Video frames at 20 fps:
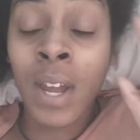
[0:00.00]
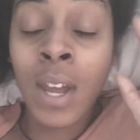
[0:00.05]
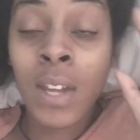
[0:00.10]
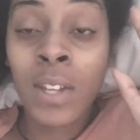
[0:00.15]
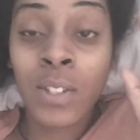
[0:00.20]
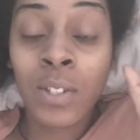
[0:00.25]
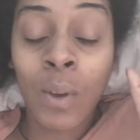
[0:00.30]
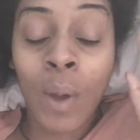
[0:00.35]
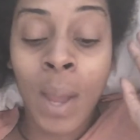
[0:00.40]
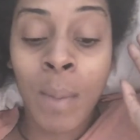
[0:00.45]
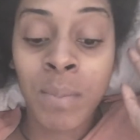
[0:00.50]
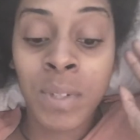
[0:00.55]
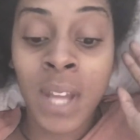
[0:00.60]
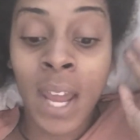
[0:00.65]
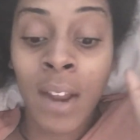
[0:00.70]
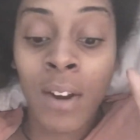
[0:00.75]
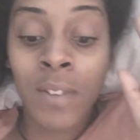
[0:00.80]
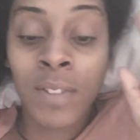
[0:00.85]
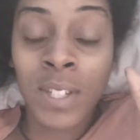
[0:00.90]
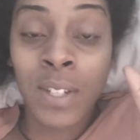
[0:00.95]
So I'm
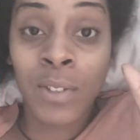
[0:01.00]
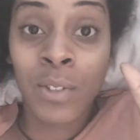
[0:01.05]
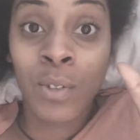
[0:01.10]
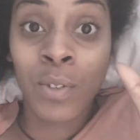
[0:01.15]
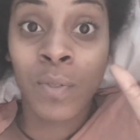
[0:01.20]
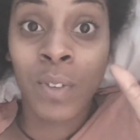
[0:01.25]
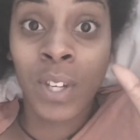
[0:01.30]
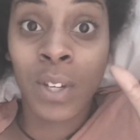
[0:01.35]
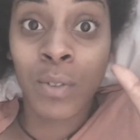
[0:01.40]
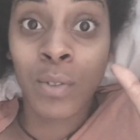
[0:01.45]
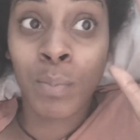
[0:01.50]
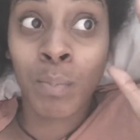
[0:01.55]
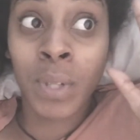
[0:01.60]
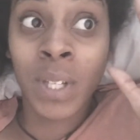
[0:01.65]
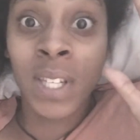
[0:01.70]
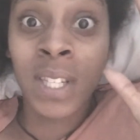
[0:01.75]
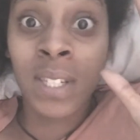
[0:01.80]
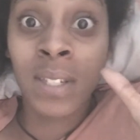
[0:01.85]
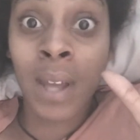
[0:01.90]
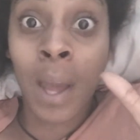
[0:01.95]
tired of seeing those videos.
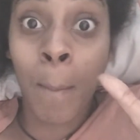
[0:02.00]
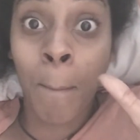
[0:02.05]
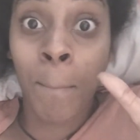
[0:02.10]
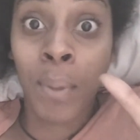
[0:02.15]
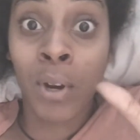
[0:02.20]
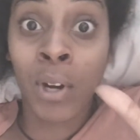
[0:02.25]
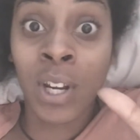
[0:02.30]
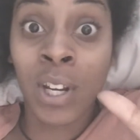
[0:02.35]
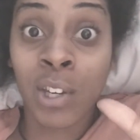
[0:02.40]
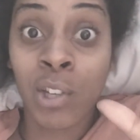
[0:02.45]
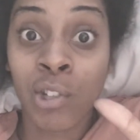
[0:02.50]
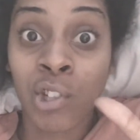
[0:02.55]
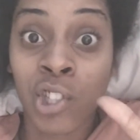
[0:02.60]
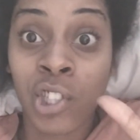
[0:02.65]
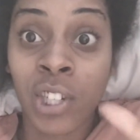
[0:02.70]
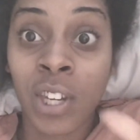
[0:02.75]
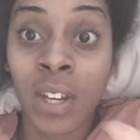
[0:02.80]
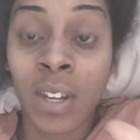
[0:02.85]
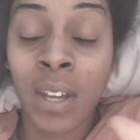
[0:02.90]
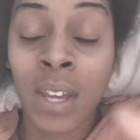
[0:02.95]
Please stop burning your
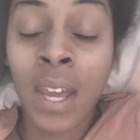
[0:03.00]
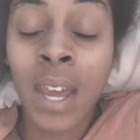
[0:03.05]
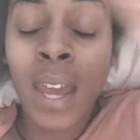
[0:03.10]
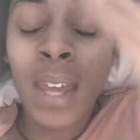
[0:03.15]
shit.